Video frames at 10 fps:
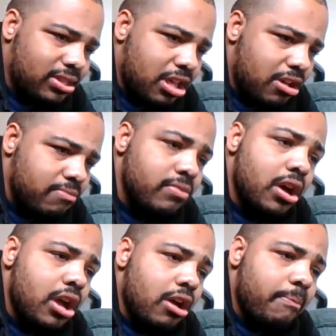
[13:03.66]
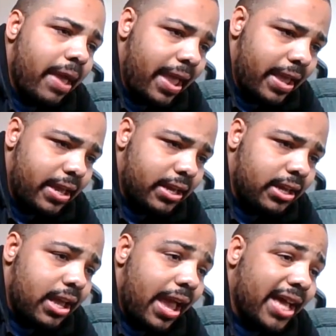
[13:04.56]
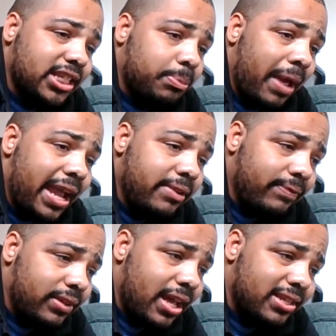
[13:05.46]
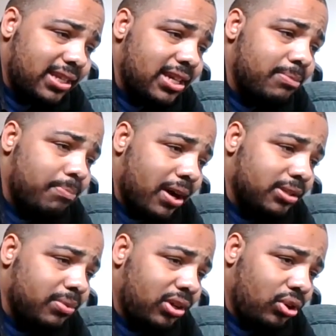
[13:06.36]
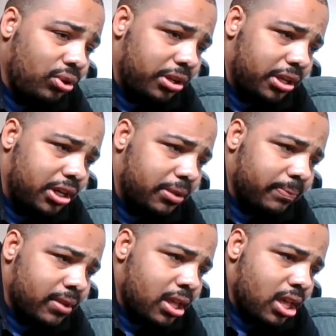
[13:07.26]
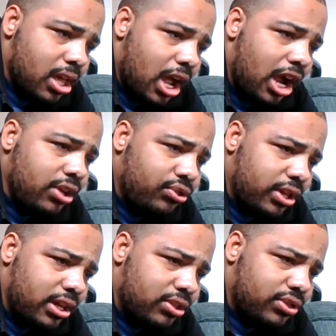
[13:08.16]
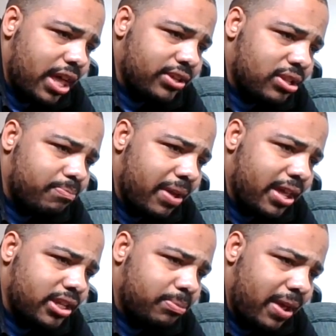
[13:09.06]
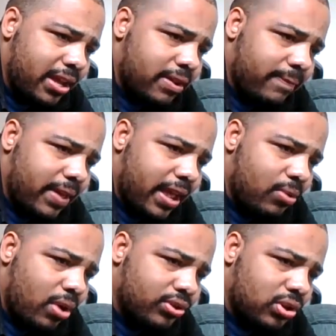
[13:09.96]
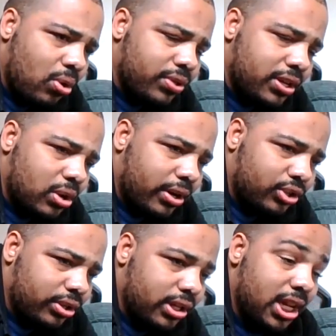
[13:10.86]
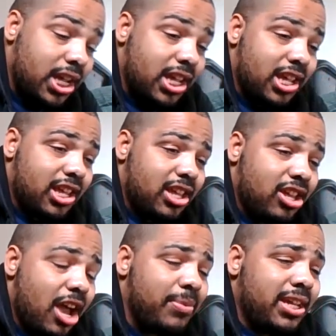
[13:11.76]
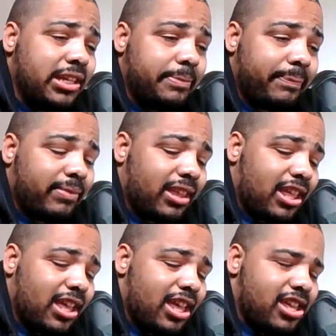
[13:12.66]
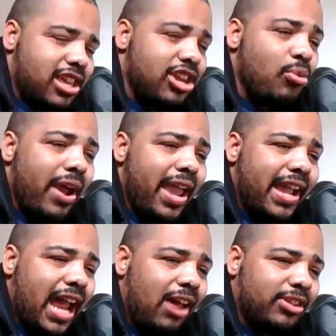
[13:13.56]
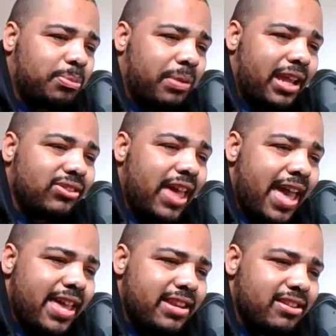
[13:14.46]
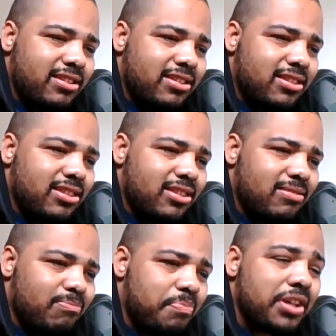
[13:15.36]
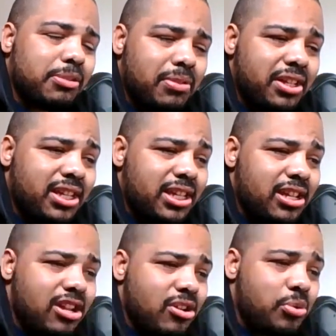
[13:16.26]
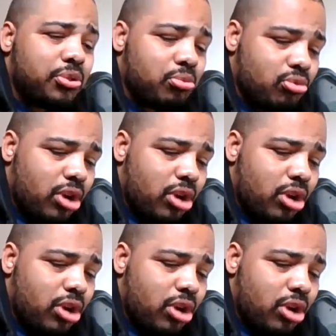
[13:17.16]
them pay as painfully as he possibly could? I think that's the best bet if they want to go in that direction. I mean, in a way, I kind of explained that possibility with